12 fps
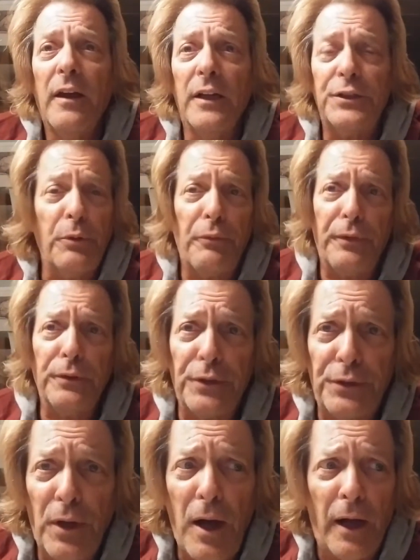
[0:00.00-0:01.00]
She refused
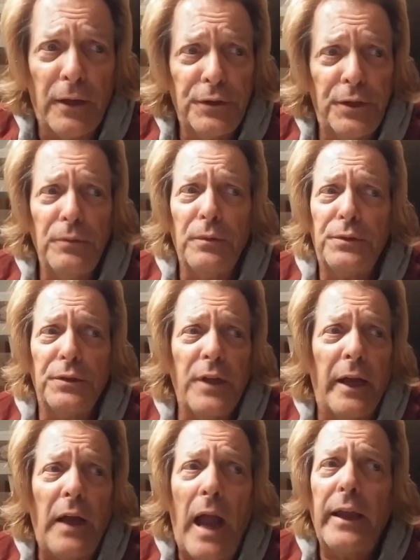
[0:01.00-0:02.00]
to talk. She's
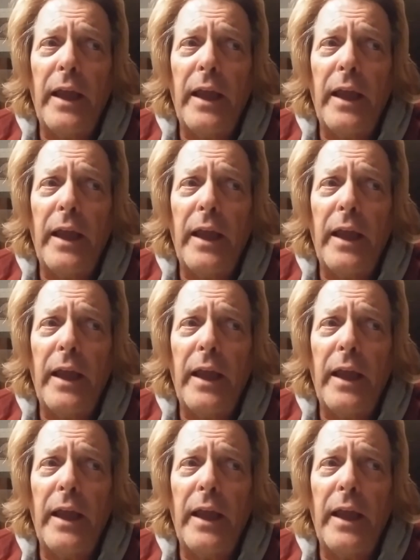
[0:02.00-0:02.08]
like, I